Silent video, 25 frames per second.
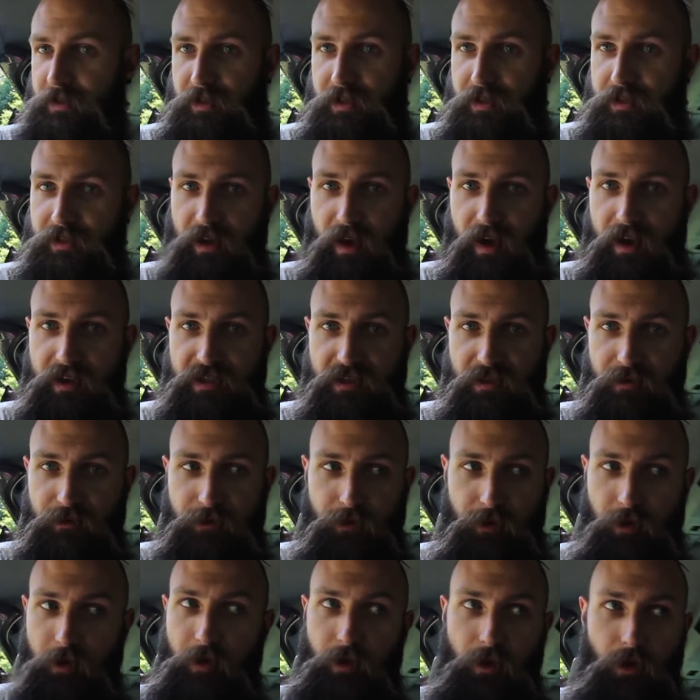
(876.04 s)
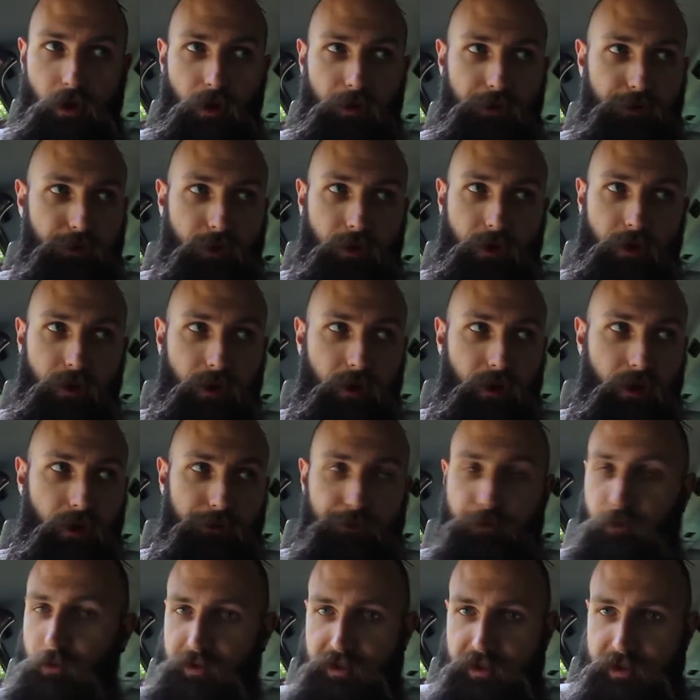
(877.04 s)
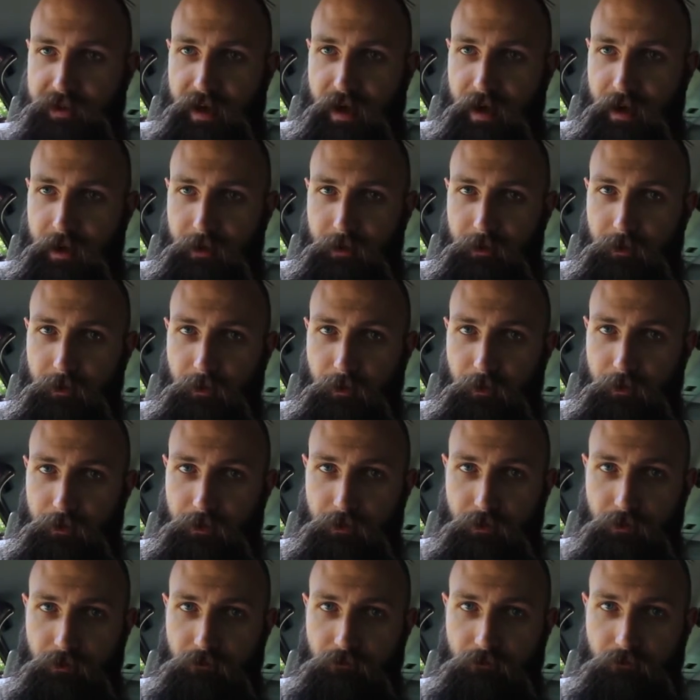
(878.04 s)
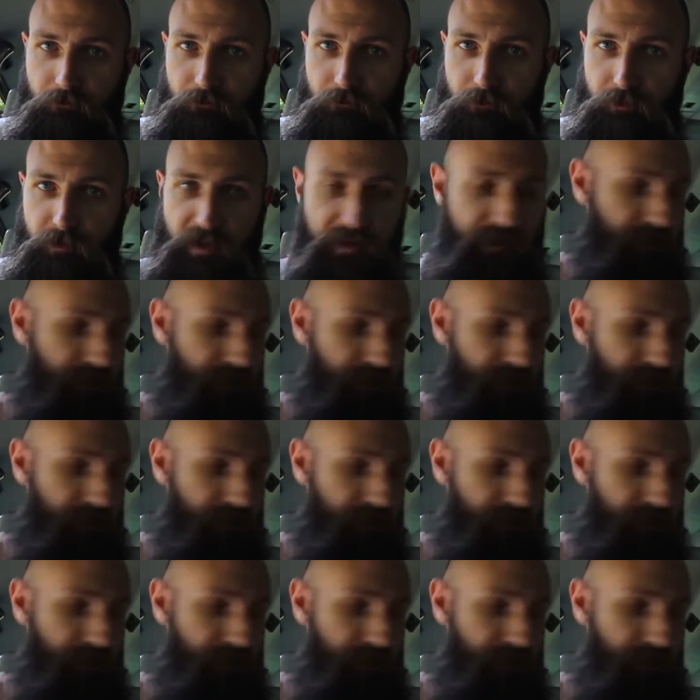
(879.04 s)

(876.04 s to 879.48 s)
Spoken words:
the size of a full sedan. This